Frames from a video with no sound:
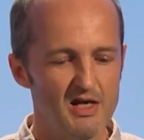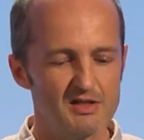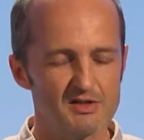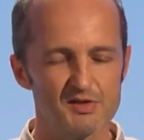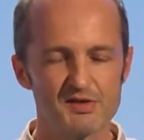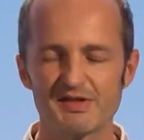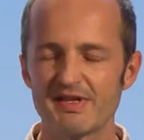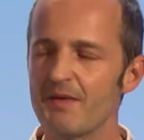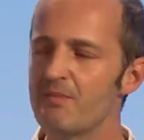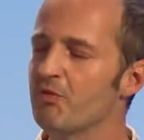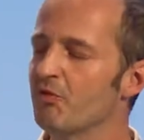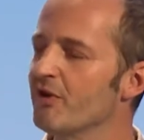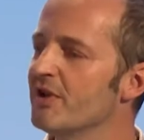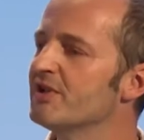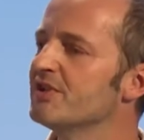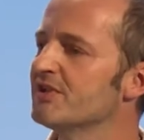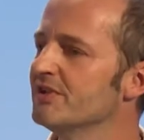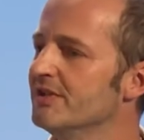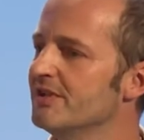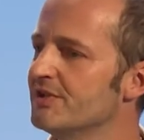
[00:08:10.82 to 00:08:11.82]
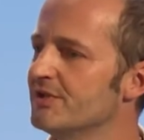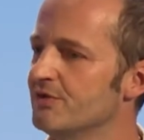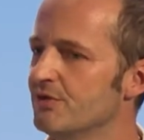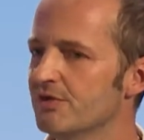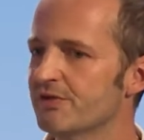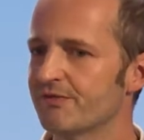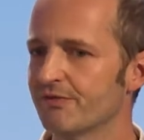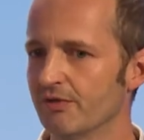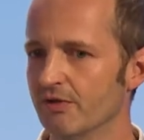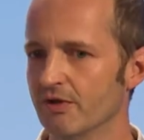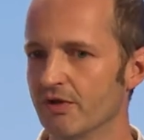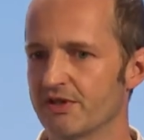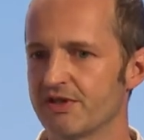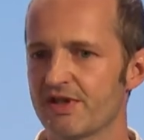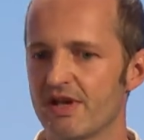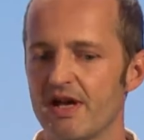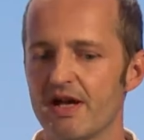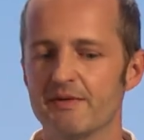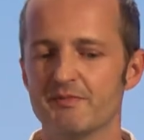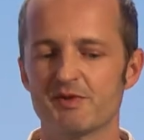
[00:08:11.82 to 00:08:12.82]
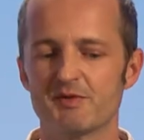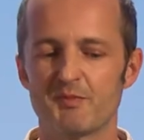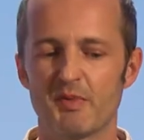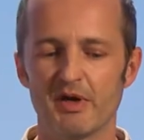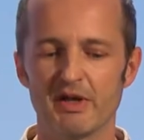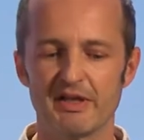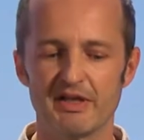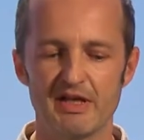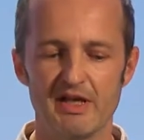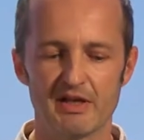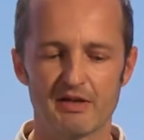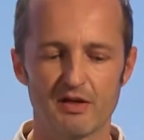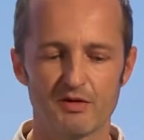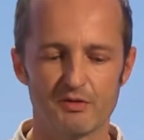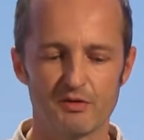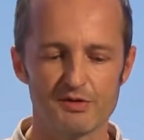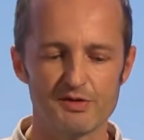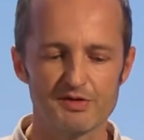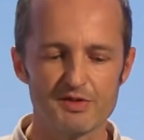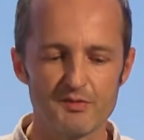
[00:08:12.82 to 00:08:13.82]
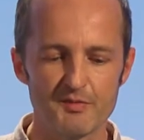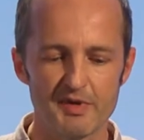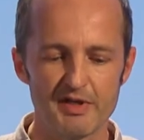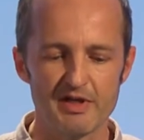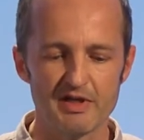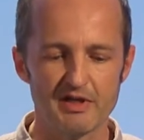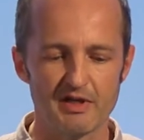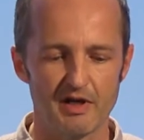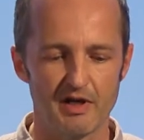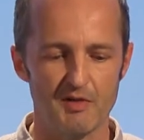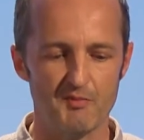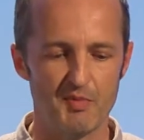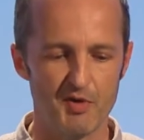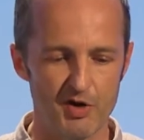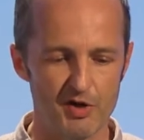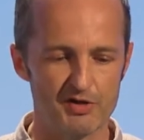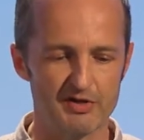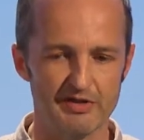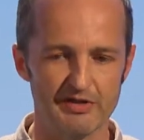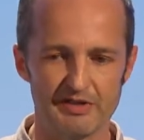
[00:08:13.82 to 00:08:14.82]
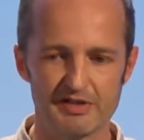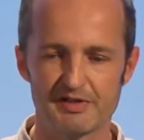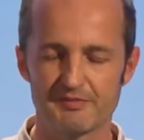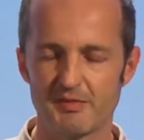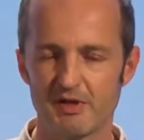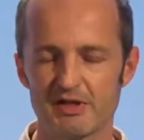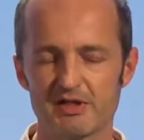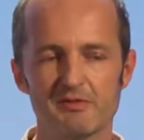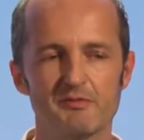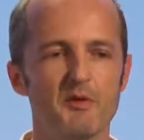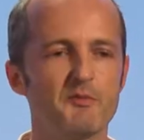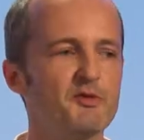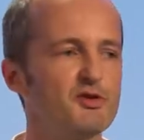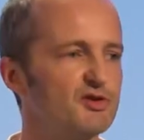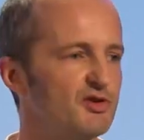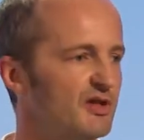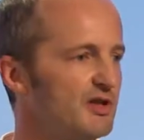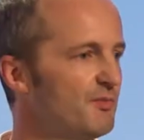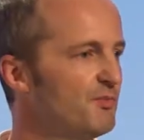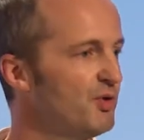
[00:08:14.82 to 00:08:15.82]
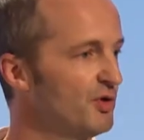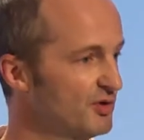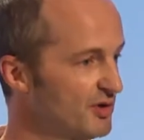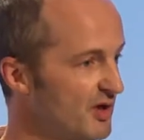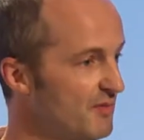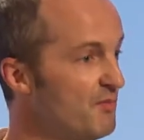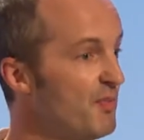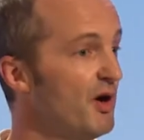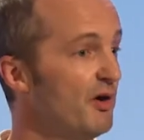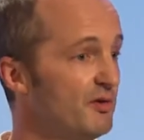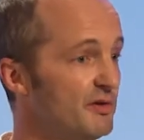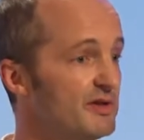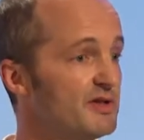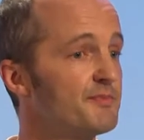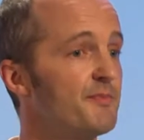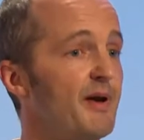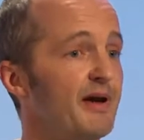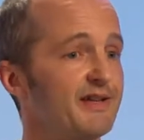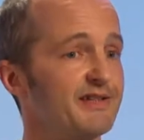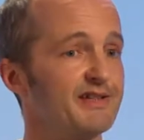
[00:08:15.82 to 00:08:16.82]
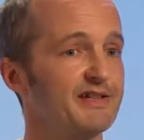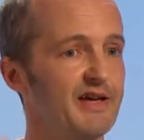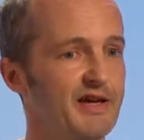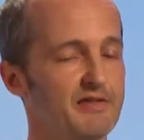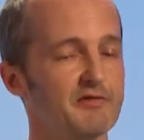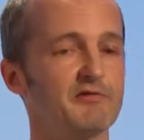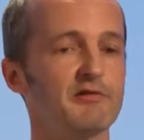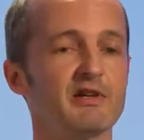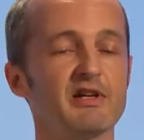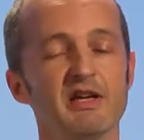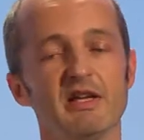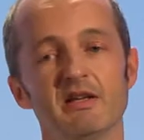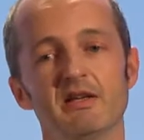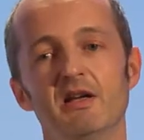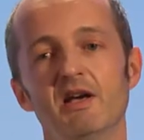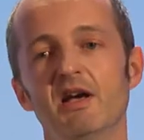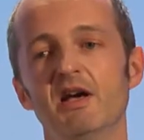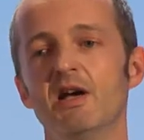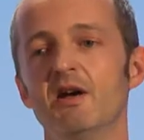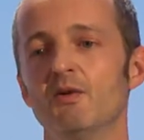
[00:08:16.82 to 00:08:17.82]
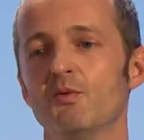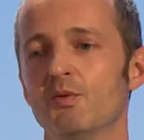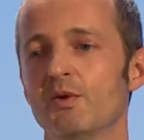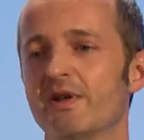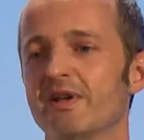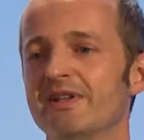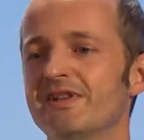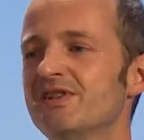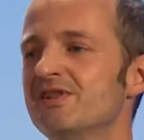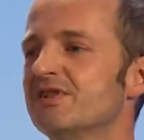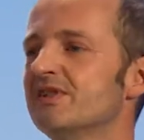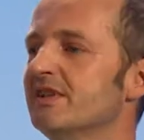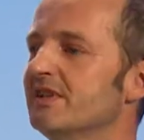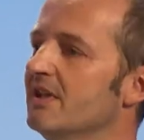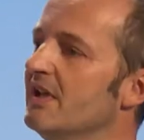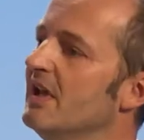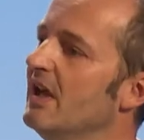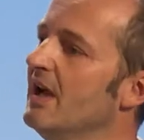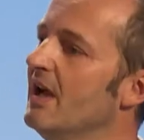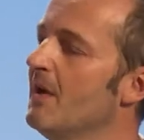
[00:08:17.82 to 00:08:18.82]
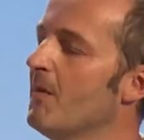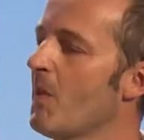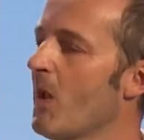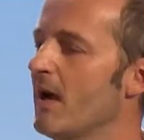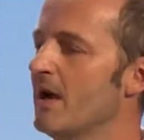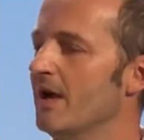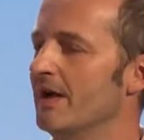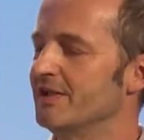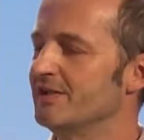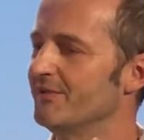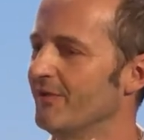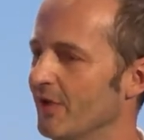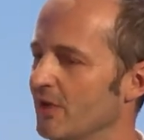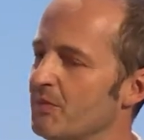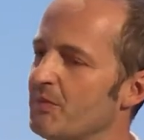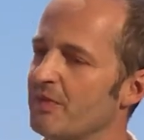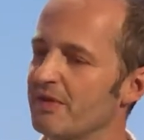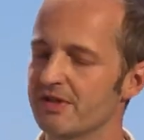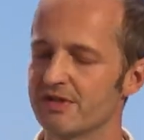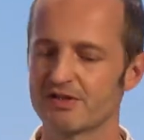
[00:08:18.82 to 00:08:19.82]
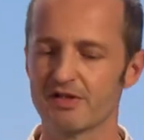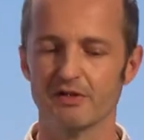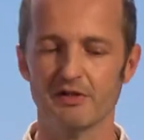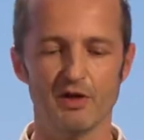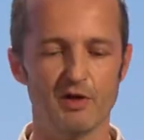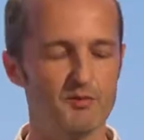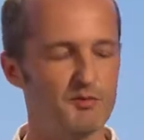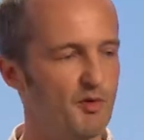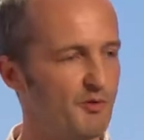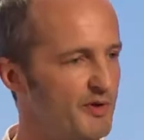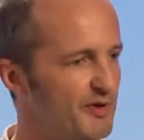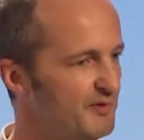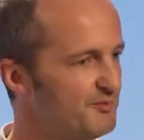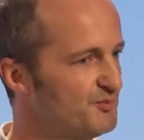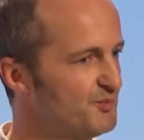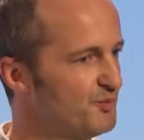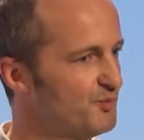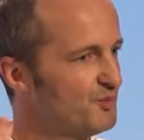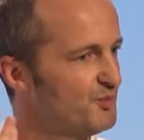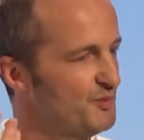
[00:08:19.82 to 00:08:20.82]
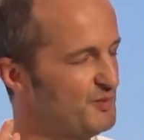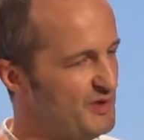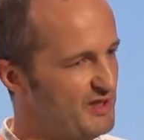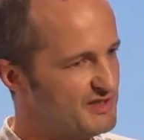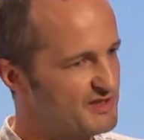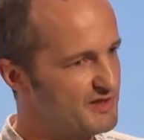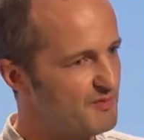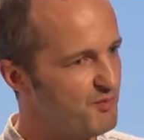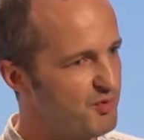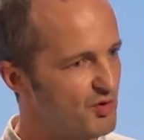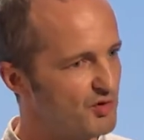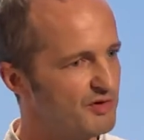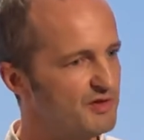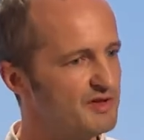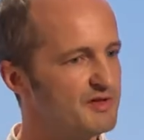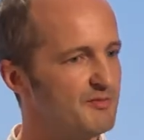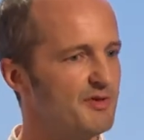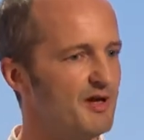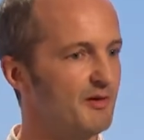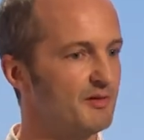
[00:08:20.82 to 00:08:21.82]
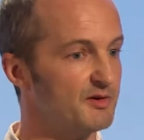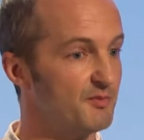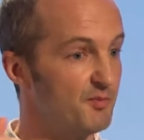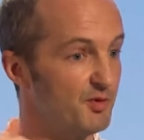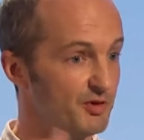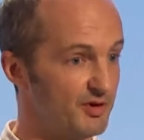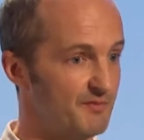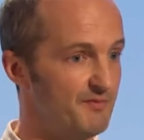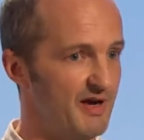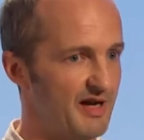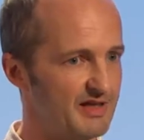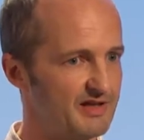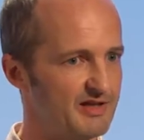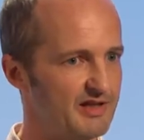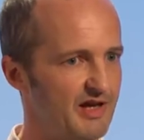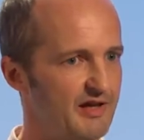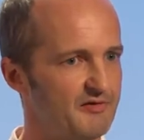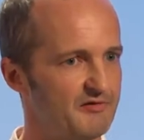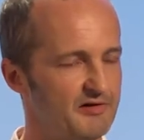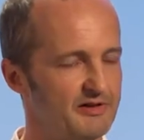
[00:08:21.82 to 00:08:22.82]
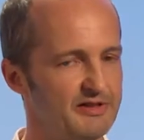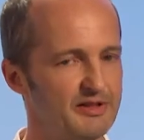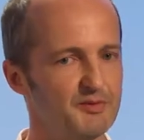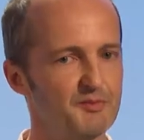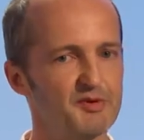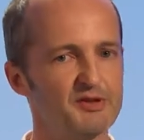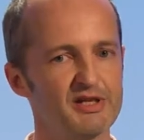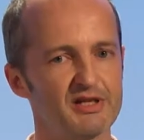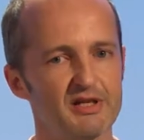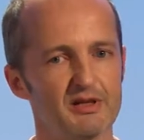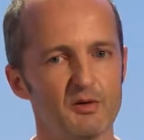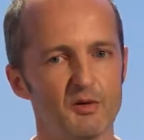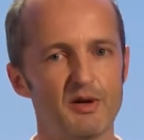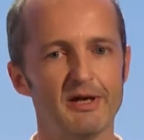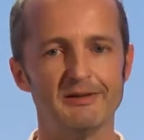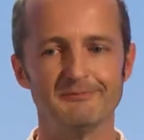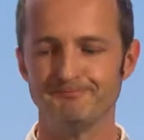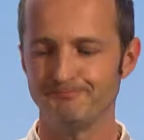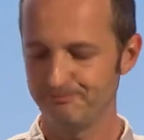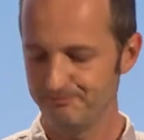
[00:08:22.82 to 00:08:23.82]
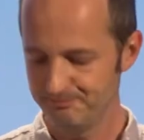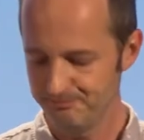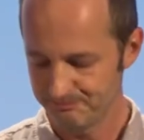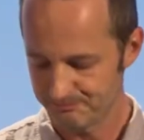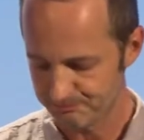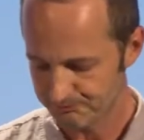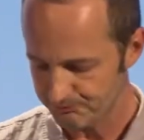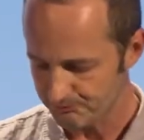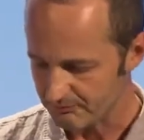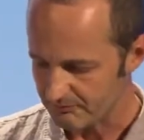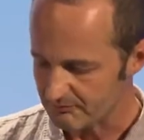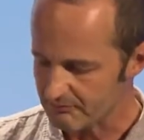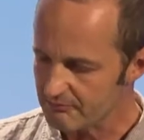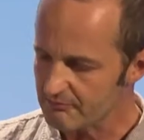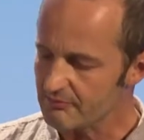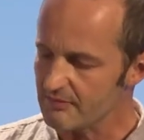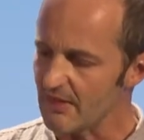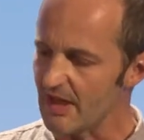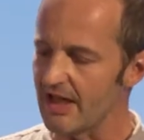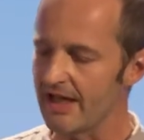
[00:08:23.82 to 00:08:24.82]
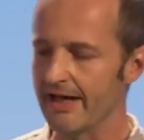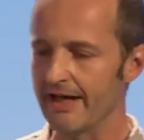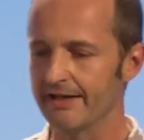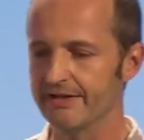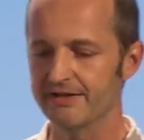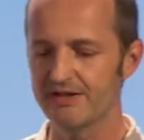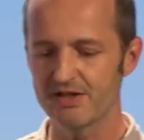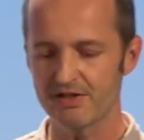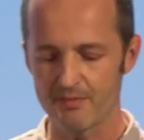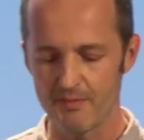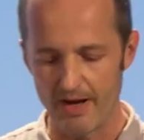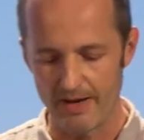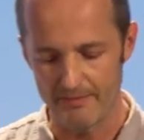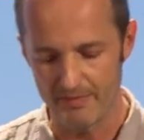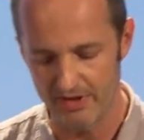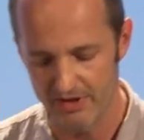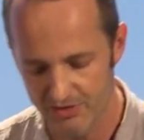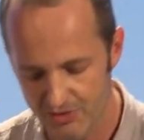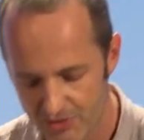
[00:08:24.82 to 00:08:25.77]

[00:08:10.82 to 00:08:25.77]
So separation is useful at times, but it can also be a burden, especially when we try to put components back together again. We can easily uh, develop things alone, but it's important to be able to put them back together in, in a particular way. And this might be